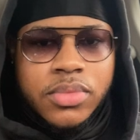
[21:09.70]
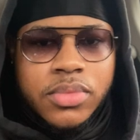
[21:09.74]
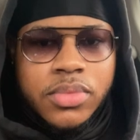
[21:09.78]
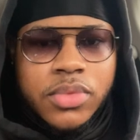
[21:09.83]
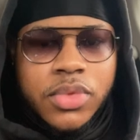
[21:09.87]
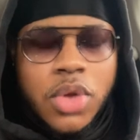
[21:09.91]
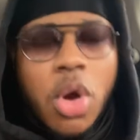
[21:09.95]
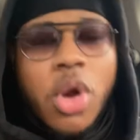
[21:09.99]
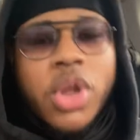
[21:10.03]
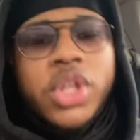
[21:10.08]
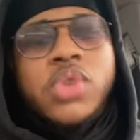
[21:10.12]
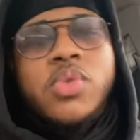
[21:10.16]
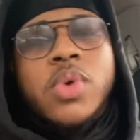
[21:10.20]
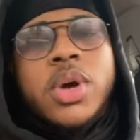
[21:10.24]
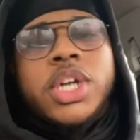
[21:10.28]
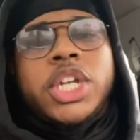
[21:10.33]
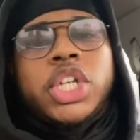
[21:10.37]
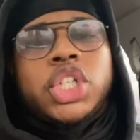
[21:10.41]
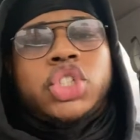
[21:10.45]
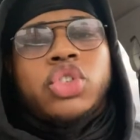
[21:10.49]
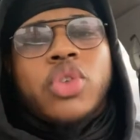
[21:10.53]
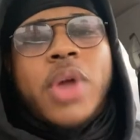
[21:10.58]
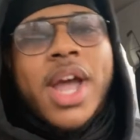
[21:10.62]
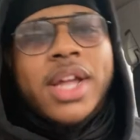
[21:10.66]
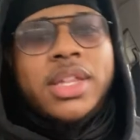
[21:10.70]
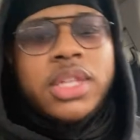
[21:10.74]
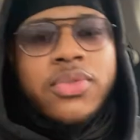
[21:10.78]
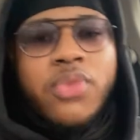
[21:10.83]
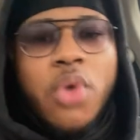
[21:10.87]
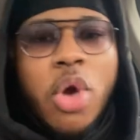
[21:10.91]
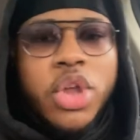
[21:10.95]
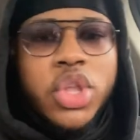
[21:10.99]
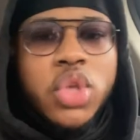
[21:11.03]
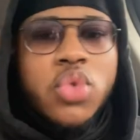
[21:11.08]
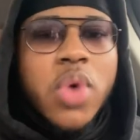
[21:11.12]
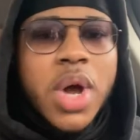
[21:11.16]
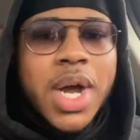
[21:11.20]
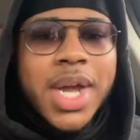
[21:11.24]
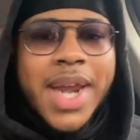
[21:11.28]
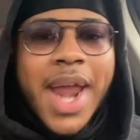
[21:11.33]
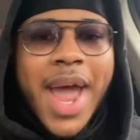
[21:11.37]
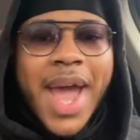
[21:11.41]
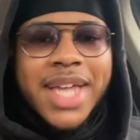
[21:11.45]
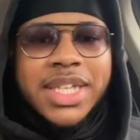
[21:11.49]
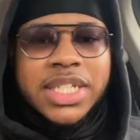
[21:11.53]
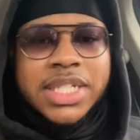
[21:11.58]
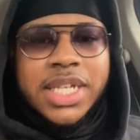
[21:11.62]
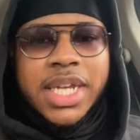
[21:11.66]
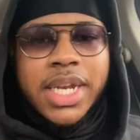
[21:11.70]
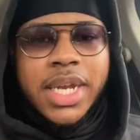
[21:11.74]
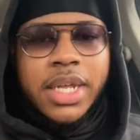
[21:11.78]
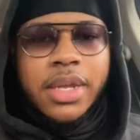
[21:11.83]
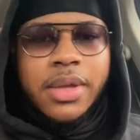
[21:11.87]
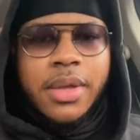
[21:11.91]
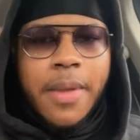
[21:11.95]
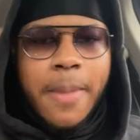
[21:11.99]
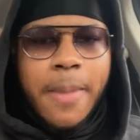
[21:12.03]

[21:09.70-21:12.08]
Are you unattractive? Are you unhygienic?